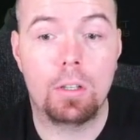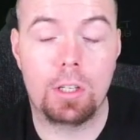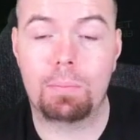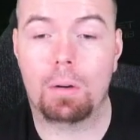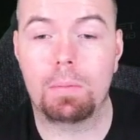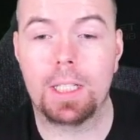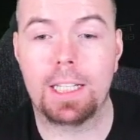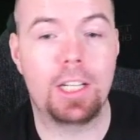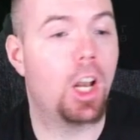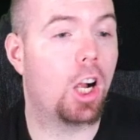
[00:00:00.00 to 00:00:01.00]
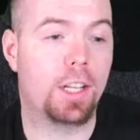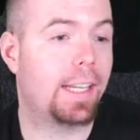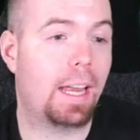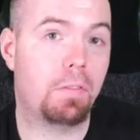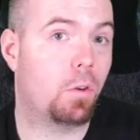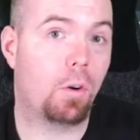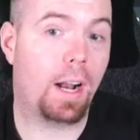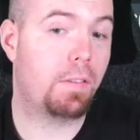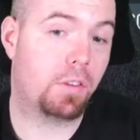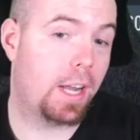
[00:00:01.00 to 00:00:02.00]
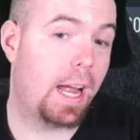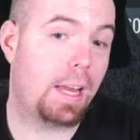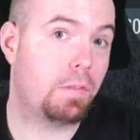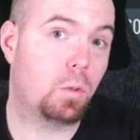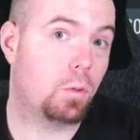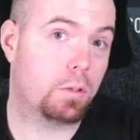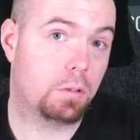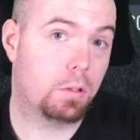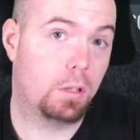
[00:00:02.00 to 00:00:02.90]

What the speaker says: You're probably not going to get three 84s.